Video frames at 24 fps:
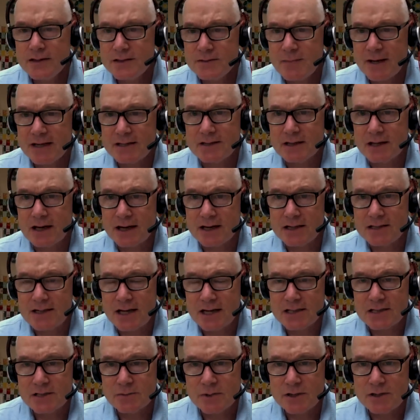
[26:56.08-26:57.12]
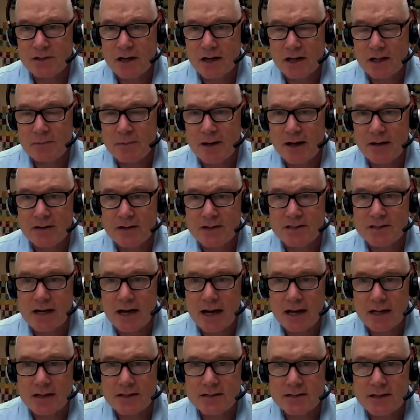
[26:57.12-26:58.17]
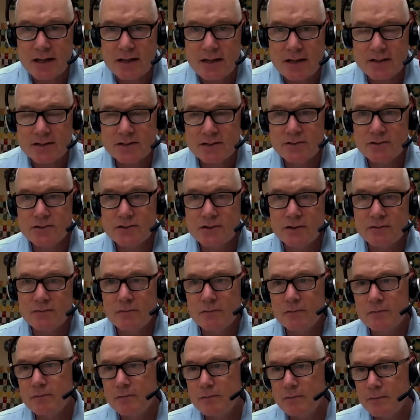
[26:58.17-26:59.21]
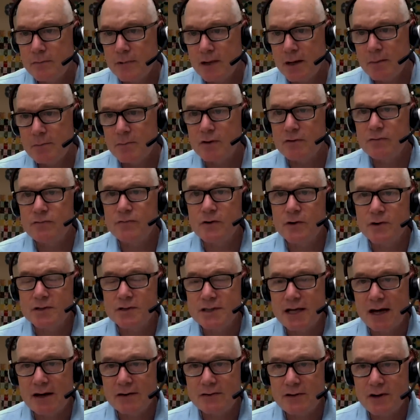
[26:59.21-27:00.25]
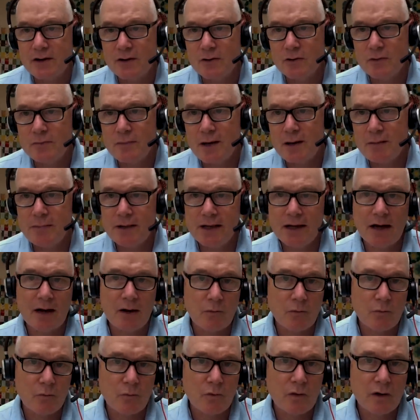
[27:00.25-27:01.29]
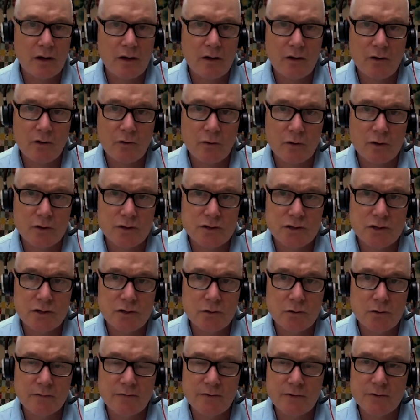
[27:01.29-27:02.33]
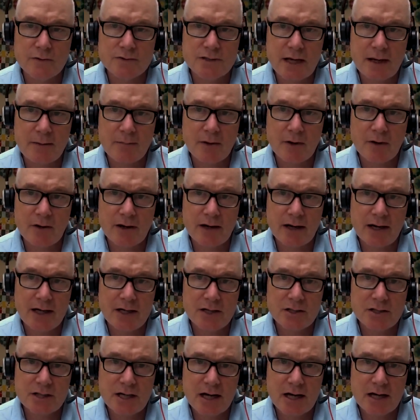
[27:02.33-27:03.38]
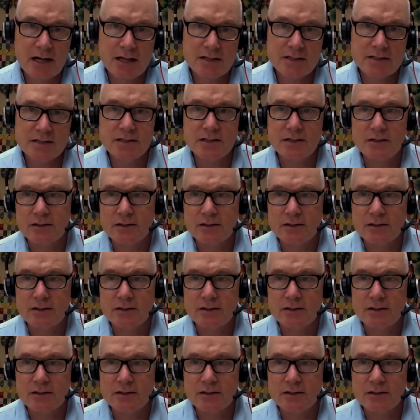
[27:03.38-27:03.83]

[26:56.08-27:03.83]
This makes a lot of sense, and we talked about the science on this. There's a number of folks out there who maybe got one or two of those mRNA shots.